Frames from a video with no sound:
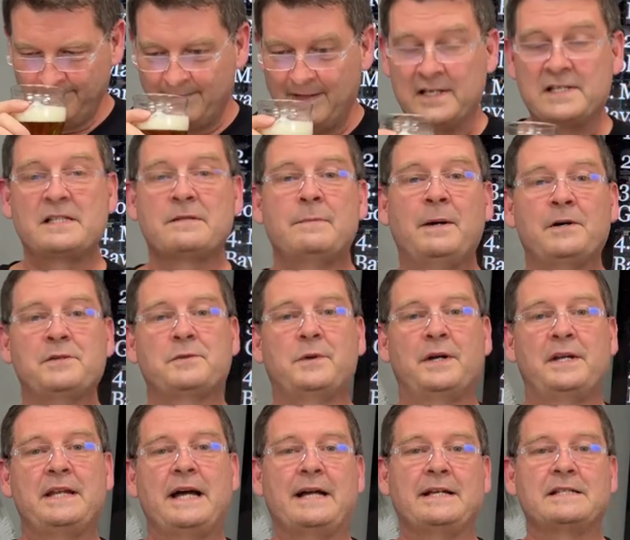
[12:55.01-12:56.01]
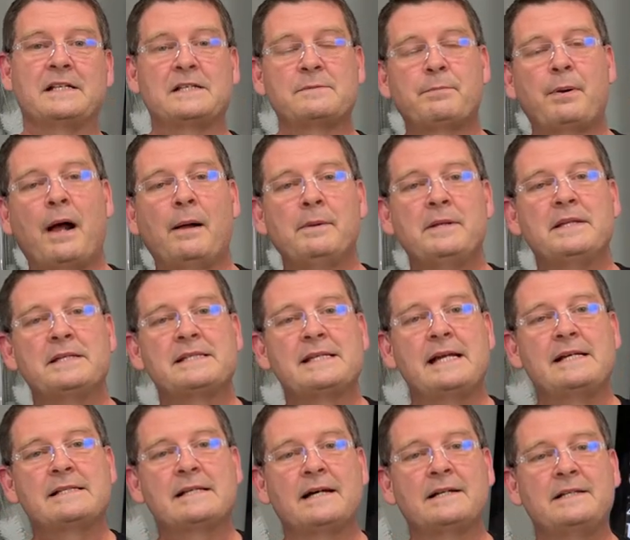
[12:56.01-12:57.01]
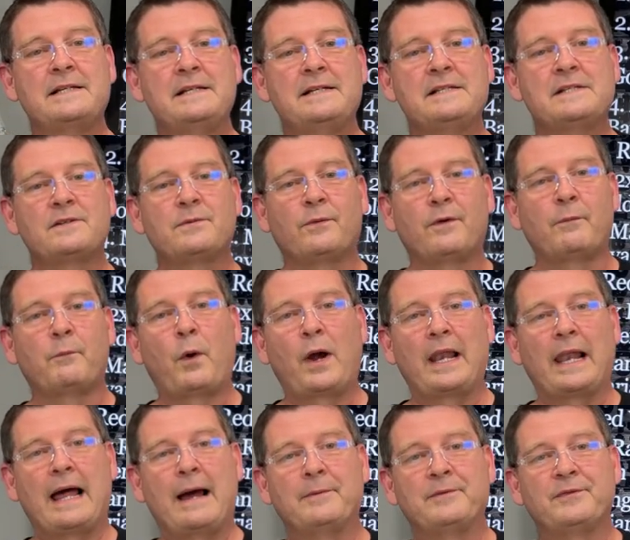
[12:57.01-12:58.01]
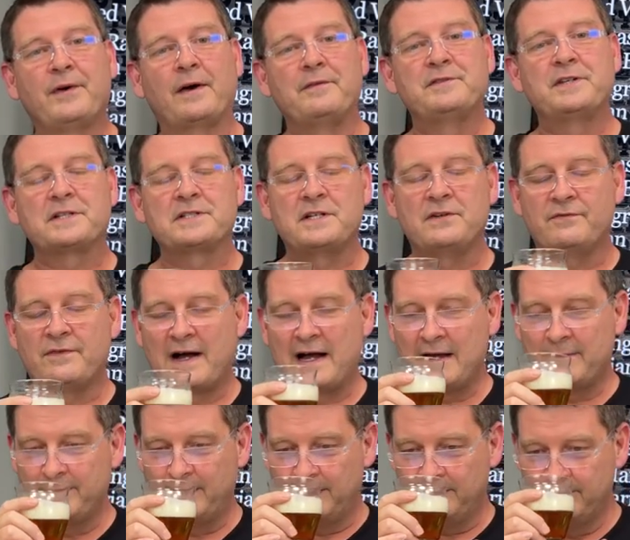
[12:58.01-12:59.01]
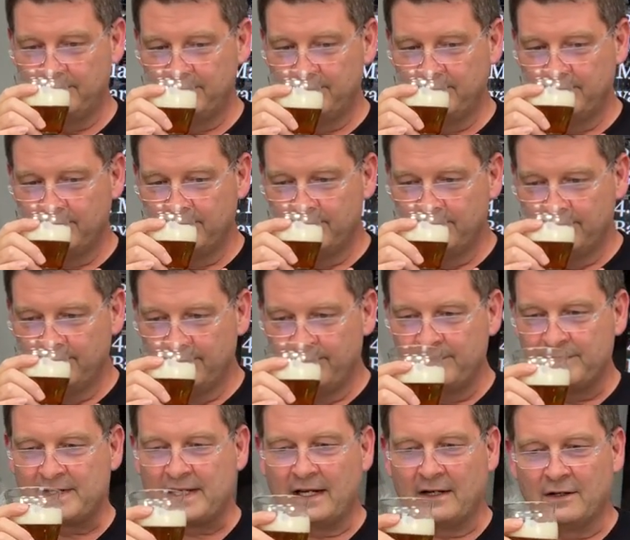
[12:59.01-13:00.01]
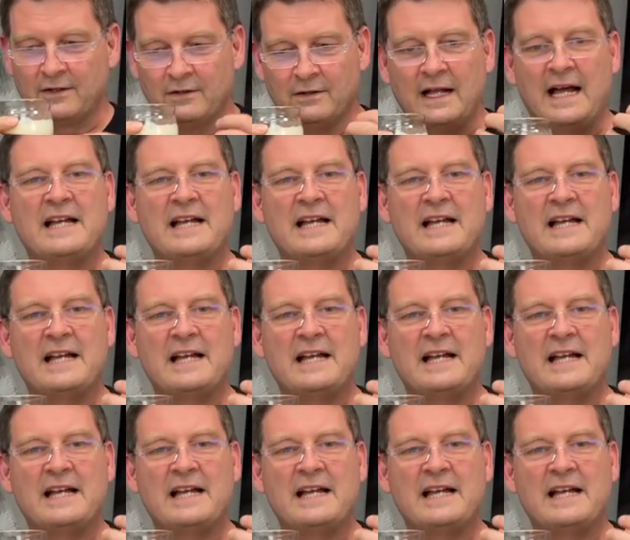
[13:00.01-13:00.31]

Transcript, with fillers: It smells really nice. It's probably the Saison yeast from White Labs five sixty-five, but got a little